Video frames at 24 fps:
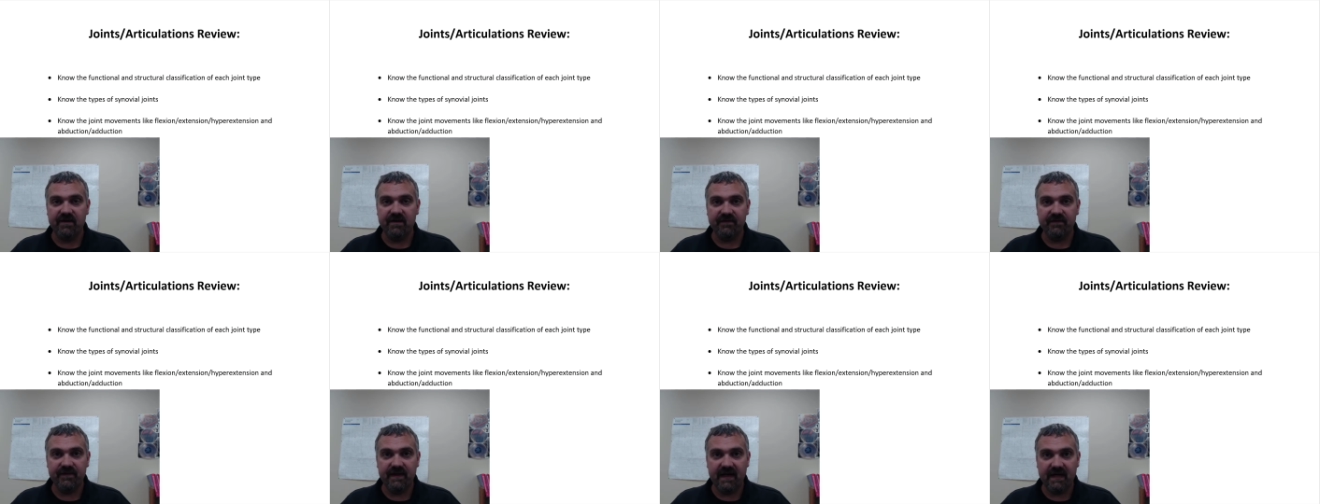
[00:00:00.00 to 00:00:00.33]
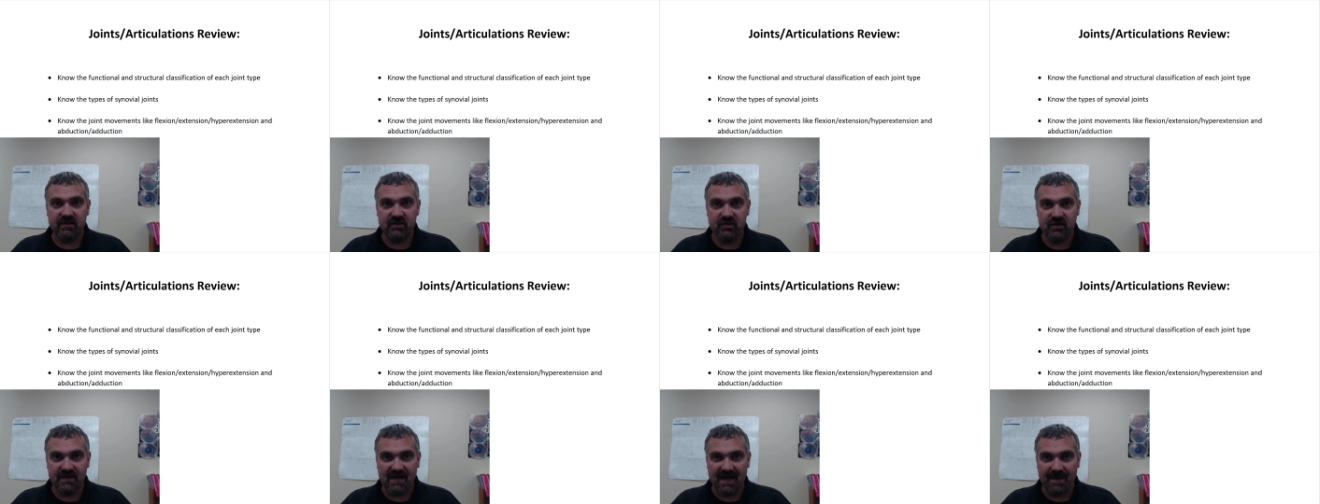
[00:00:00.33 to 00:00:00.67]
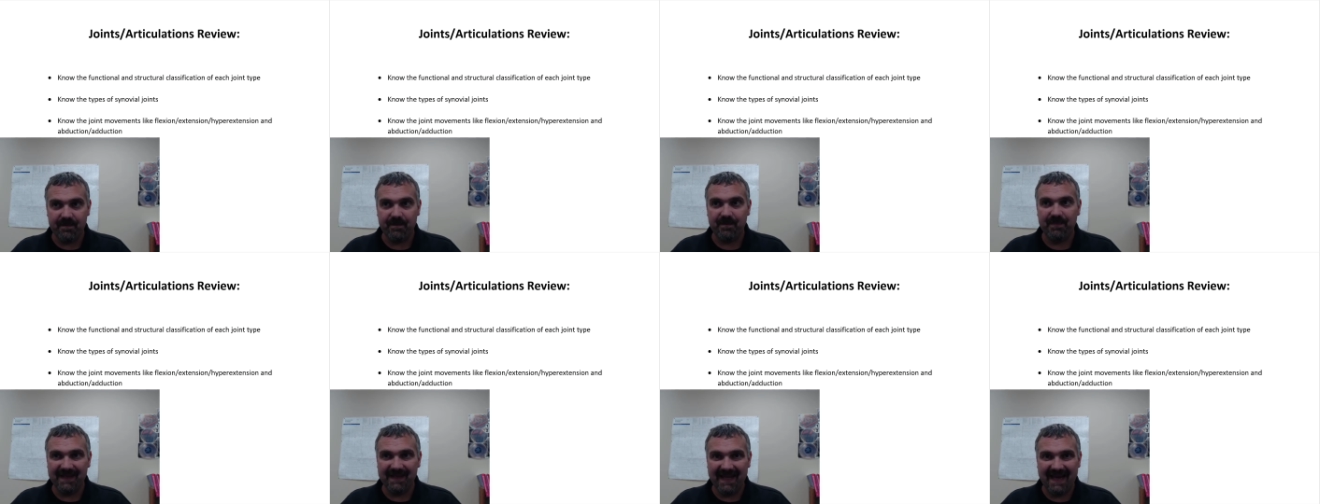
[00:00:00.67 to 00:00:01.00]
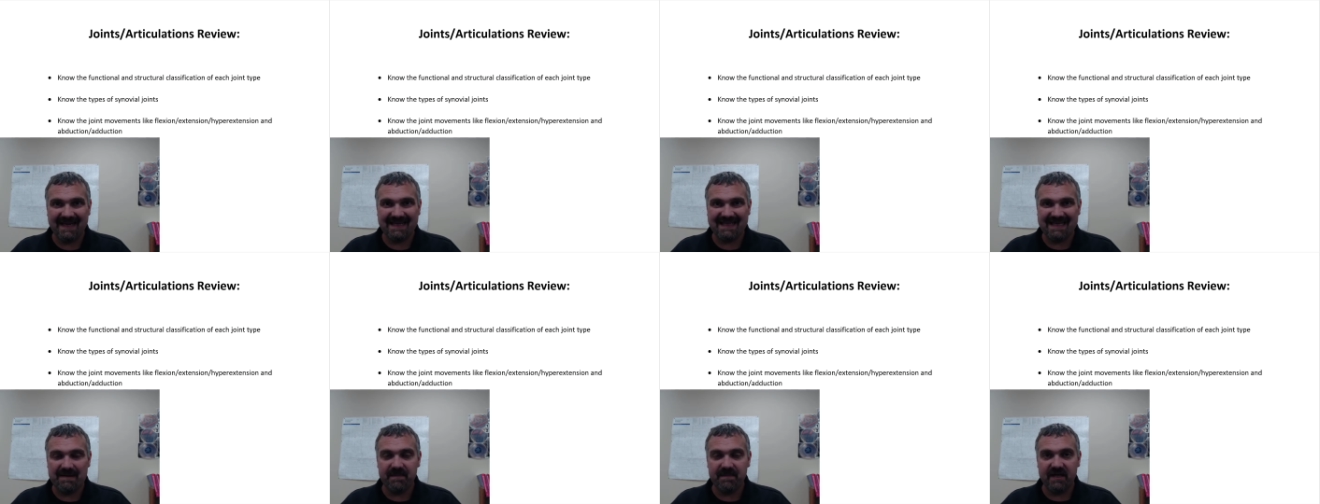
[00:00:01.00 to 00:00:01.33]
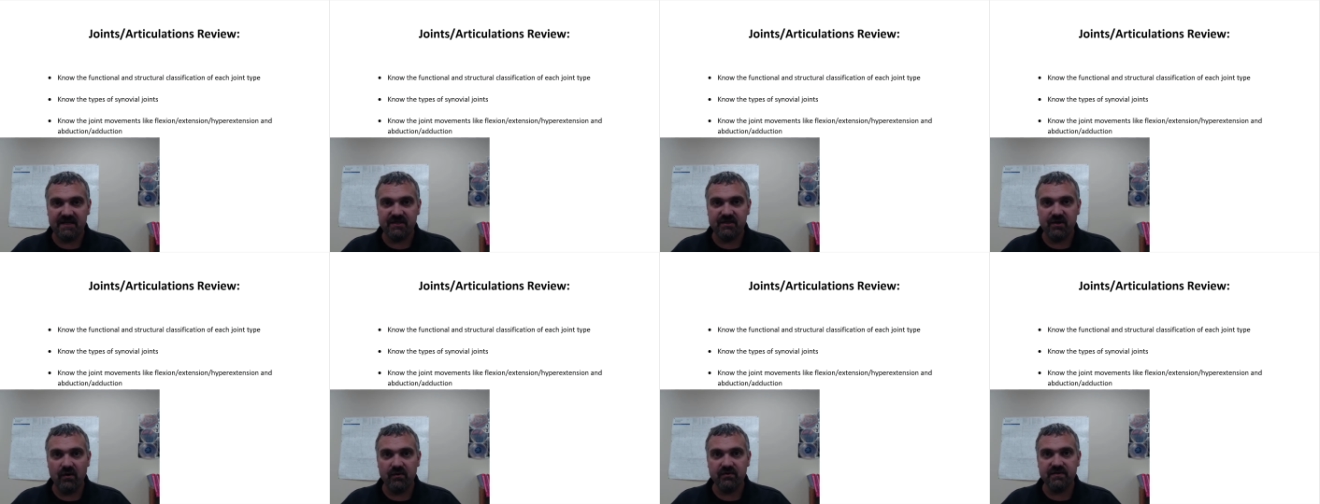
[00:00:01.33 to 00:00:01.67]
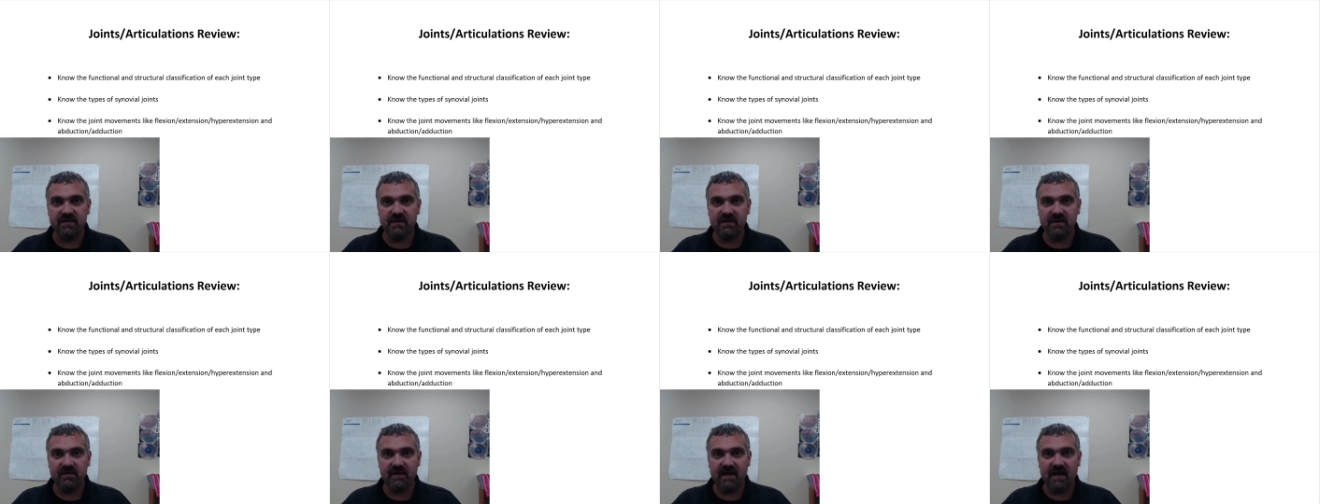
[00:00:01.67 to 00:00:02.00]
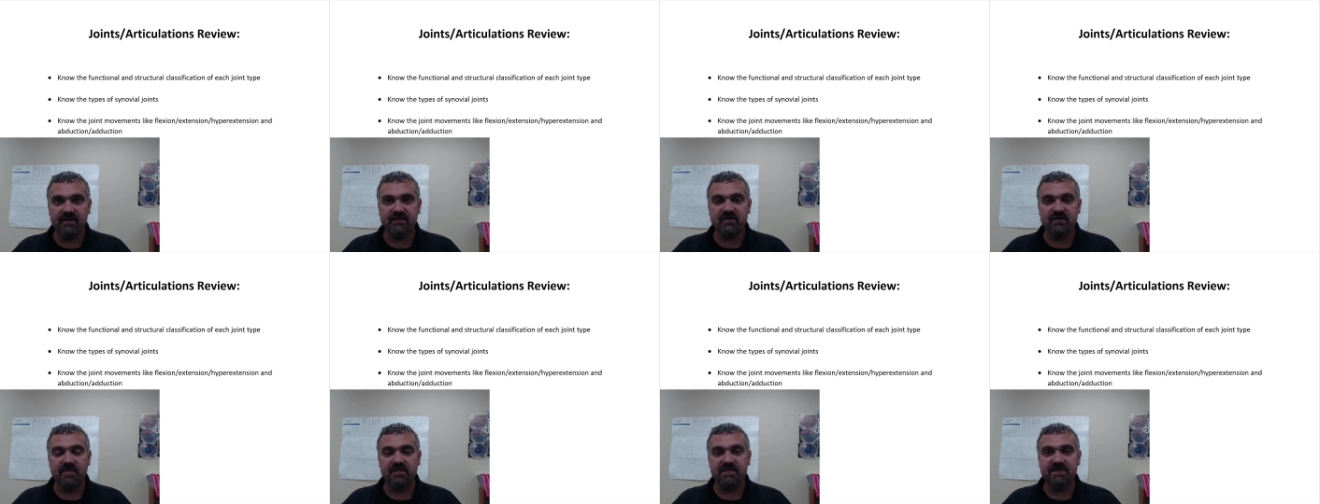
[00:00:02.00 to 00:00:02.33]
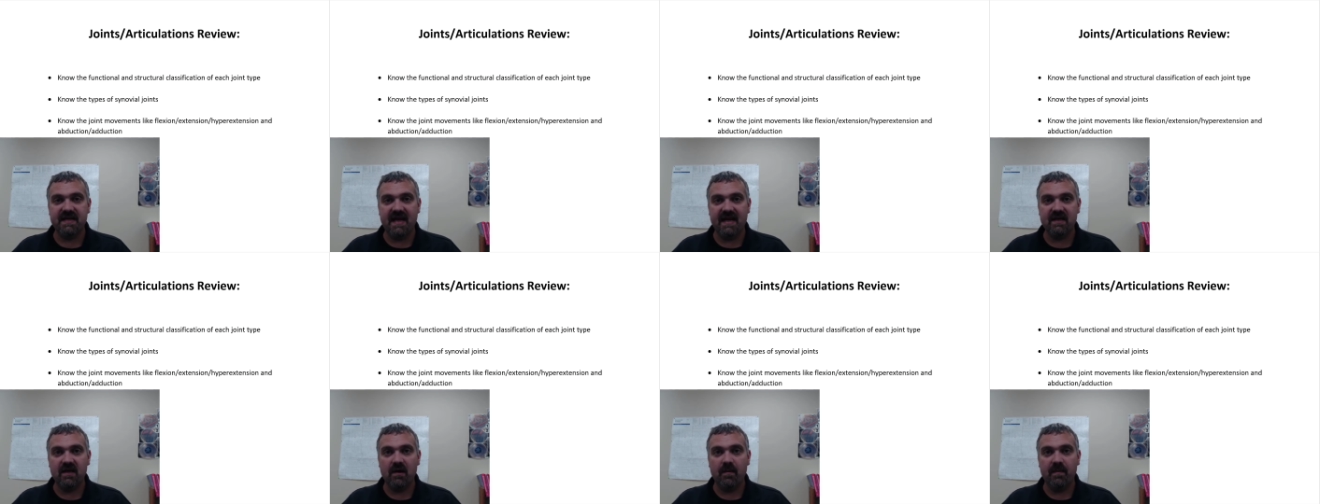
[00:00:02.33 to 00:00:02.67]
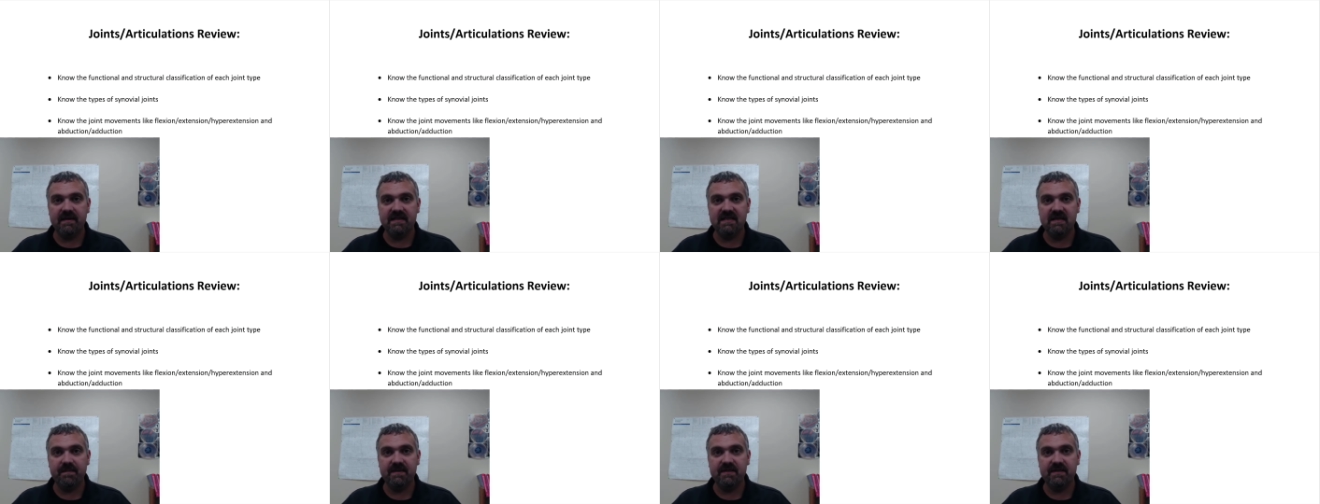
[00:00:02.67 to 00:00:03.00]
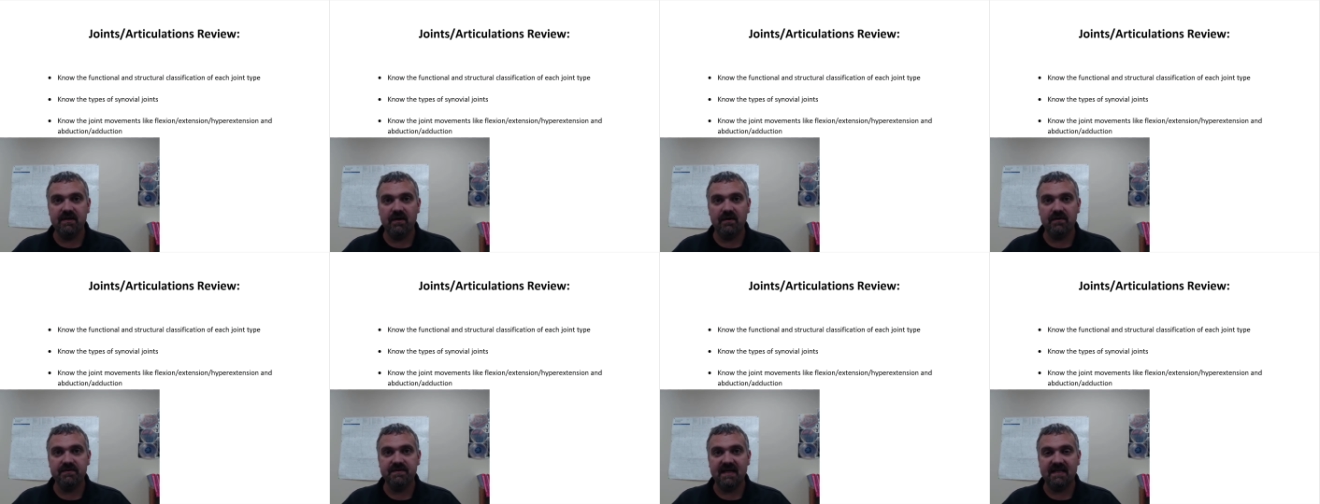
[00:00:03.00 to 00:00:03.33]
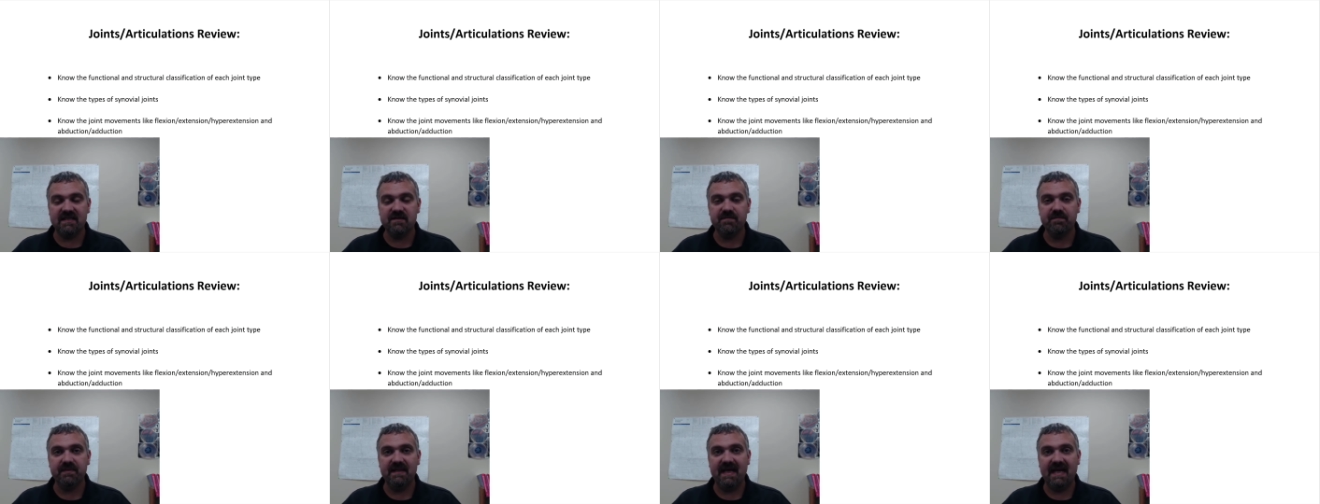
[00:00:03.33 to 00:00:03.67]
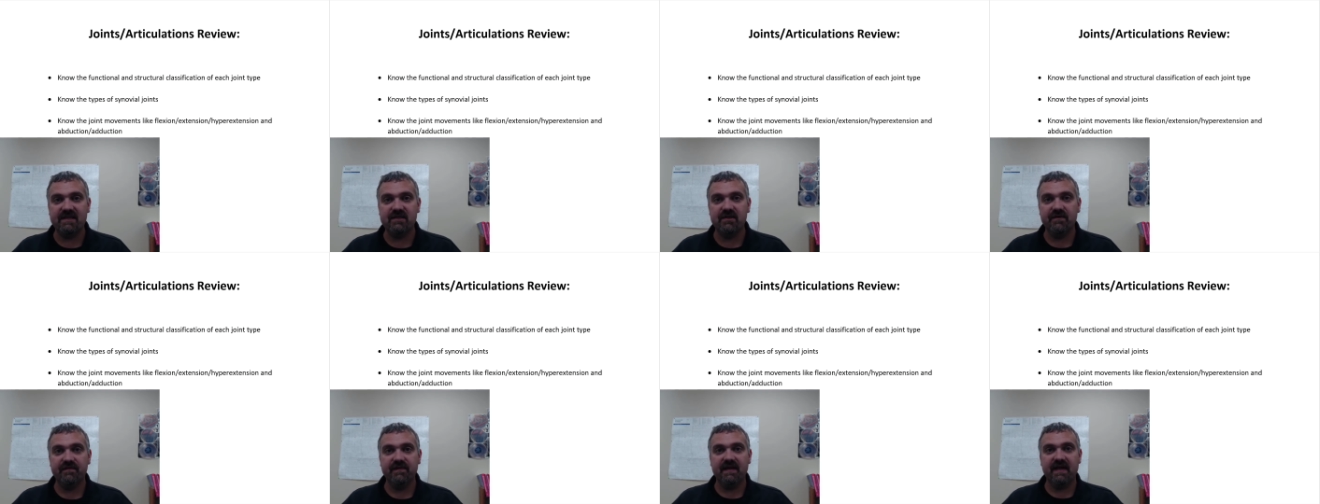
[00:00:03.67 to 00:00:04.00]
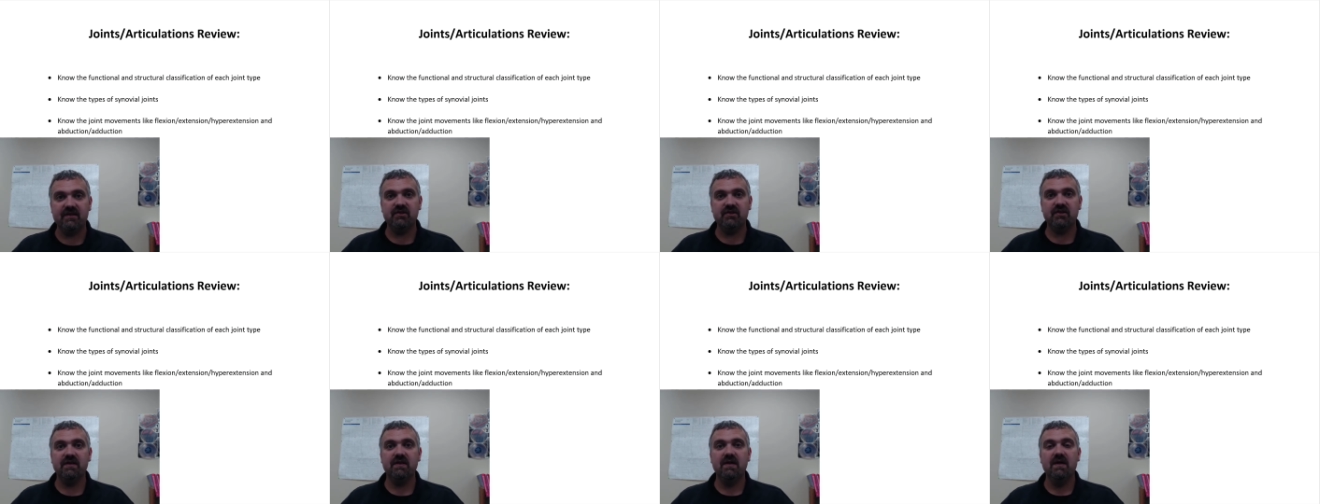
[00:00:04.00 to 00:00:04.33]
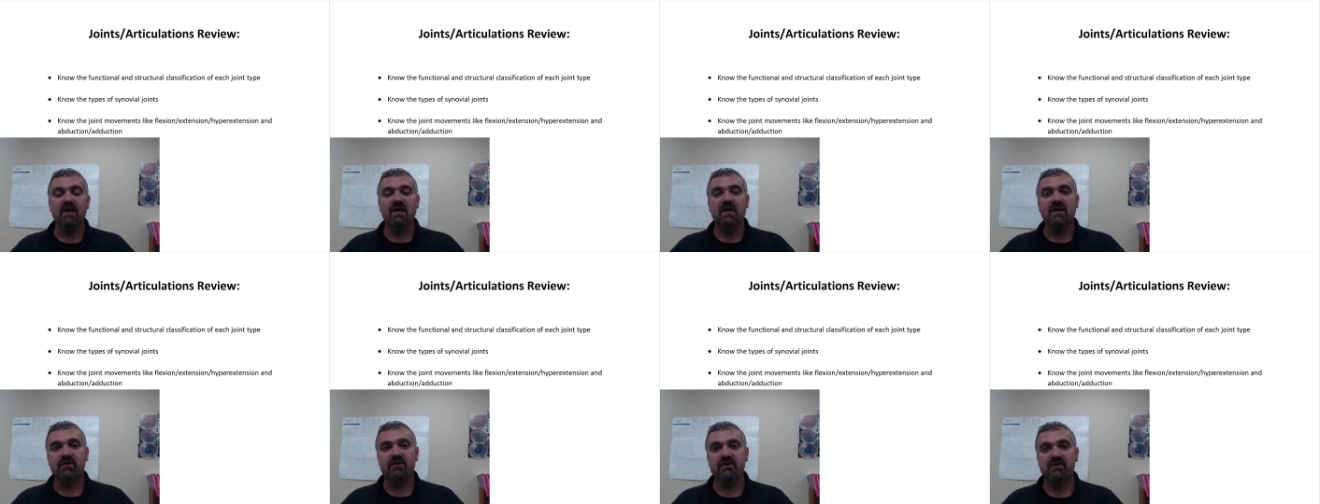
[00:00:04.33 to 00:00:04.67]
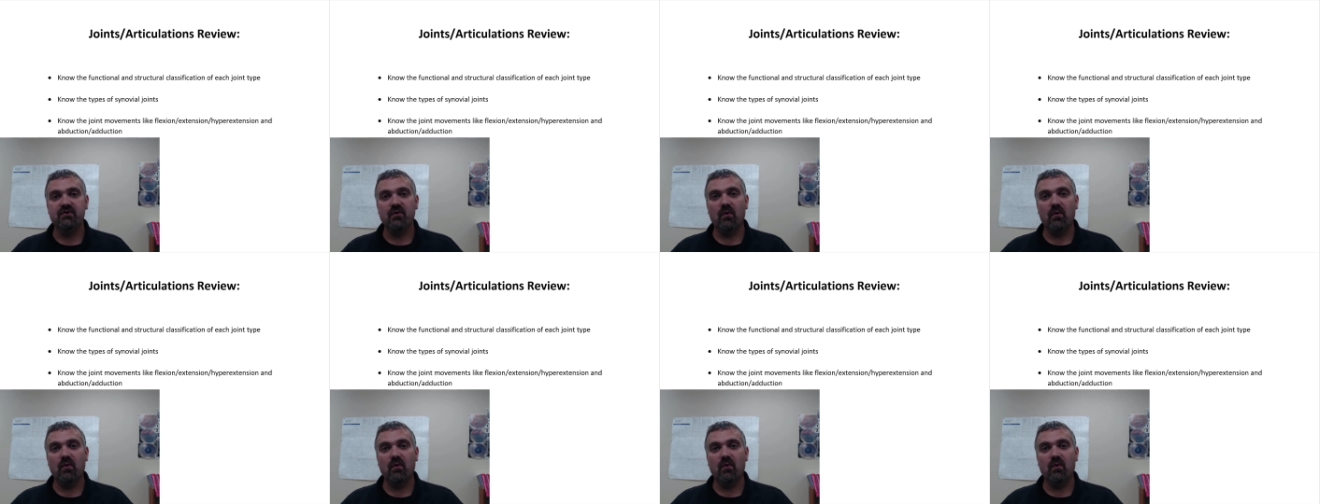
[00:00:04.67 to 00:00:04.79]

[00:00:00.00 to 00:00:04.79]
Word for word: plantar flexion, I'm planting my toes in the ground, so I'm standing on my tippy toes, that's plantar flexion.